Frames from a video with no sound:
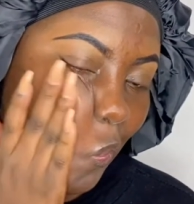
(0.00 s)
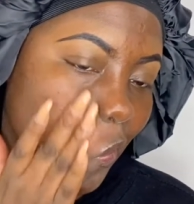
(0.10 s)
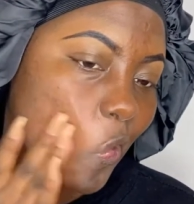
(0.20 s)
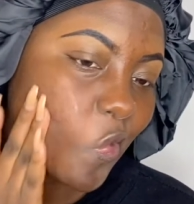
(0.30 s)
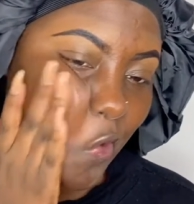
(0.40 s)

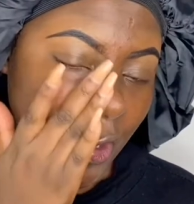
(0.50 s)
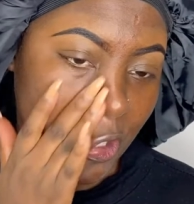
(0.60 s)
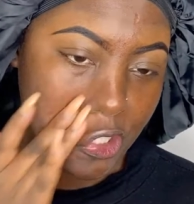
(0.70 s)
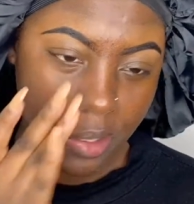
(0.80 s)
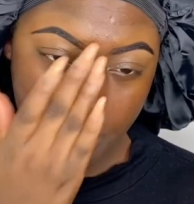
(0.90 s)

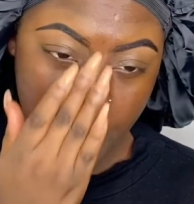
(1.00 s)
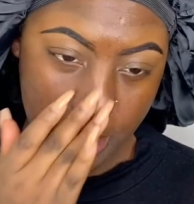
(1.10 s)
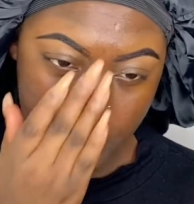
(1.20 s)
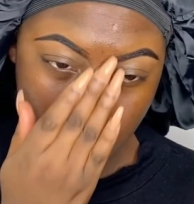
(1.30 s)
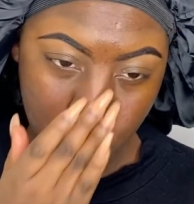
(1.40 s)
Focusing mainly
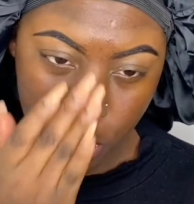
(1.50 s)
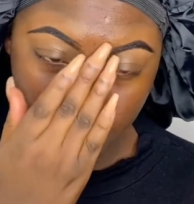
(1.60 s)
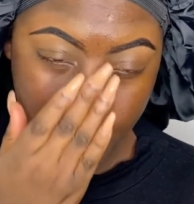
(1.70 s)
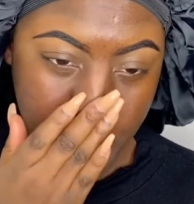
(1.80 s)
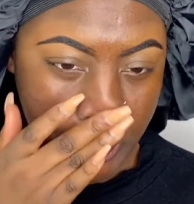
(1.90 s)
on my
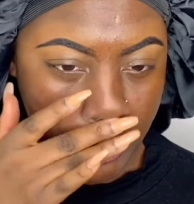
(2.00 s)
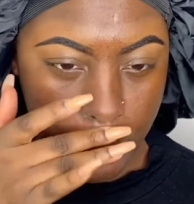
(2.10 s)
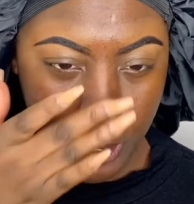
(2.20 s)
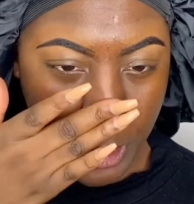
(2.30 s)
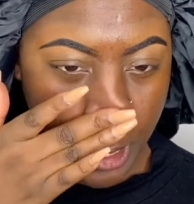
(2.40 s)
T-zone
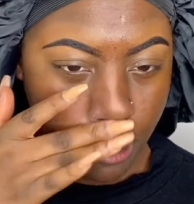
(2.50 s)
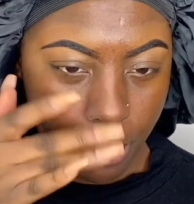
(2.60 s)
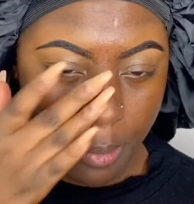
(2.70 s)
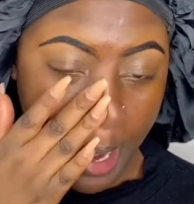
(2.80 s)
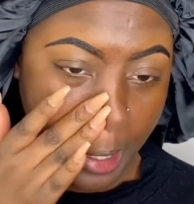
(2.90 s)
area where
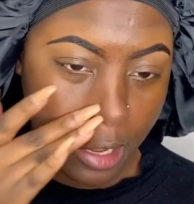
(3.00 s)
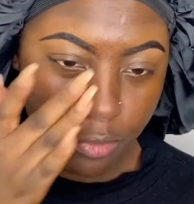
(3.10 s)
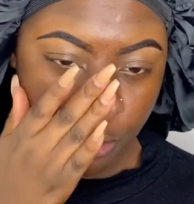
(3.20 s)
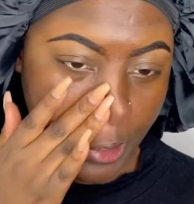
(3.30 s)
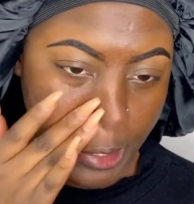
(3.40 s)
I get
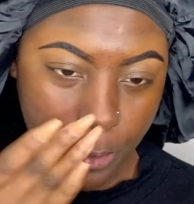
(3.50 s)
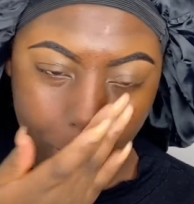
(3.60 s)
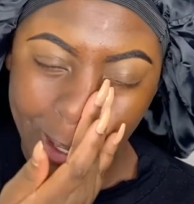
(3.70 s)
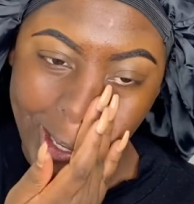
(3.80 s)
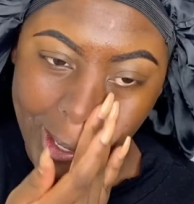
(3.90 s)
really
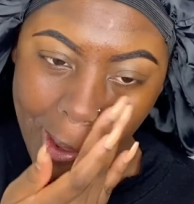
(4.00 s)
oily.